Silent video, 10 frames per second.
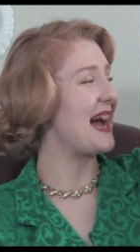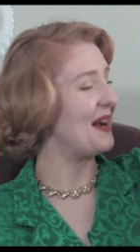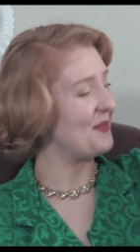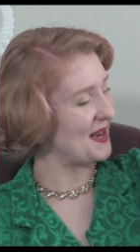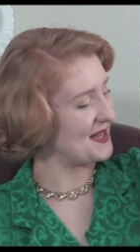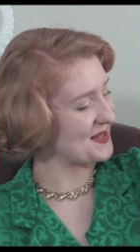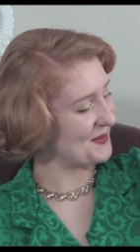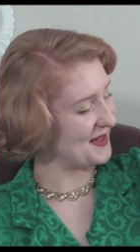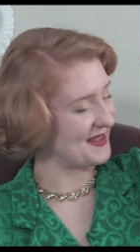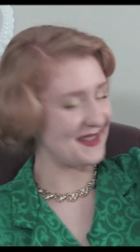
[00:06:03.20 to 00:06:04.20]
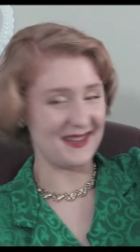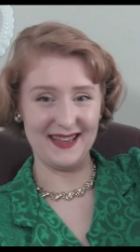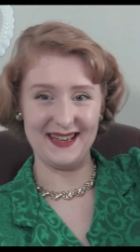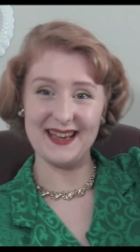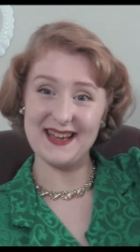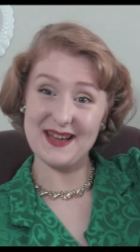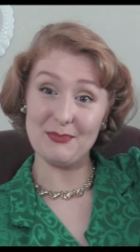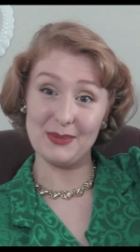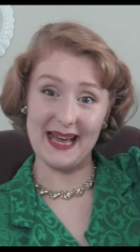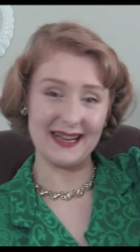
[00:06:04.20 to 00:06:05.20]
I went with the
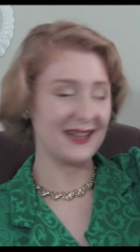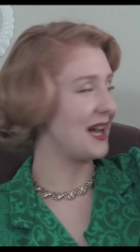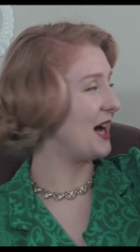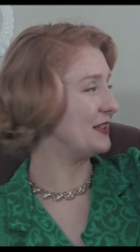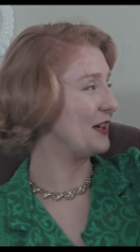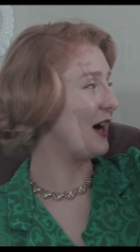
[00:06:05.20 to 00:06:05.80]
black color